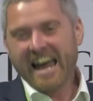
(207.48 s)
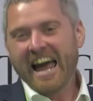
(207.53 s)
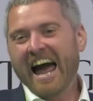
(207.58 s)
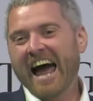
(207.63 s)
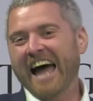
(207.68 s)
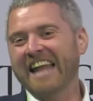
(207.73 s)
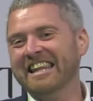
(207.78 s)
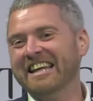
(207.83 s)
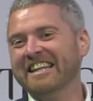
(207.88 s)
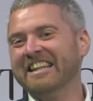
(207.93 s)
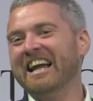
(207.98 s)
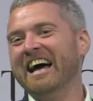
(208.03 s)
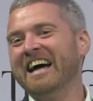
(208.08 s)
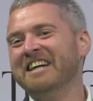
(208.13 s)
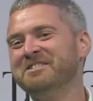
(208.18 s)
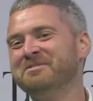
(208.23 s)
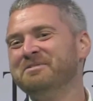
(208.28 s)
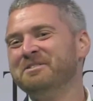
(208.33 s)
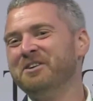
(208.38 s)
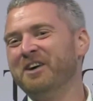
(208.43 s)
And then
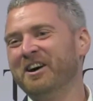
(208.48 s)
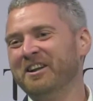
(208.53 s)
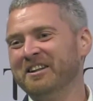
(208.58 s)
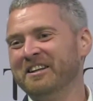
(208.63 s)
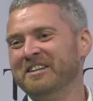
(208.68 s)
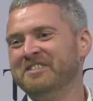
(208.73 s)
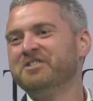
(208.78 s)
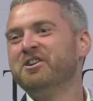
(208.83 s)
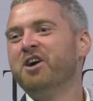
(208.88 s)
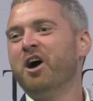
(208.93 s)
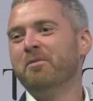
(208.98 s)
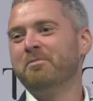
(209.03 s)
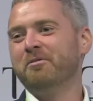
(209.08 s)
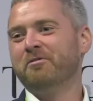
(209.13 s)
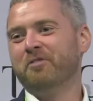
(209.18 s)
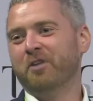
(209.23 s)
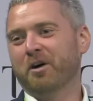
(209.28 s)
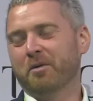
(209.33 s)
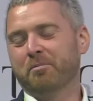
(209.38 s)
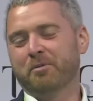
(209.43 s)
last but not least, carbon
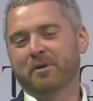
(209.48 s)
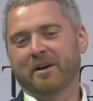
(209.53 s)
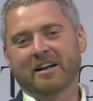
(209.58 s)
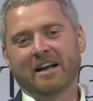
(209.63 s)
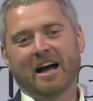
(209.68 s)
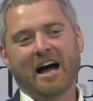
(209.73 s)
footprint.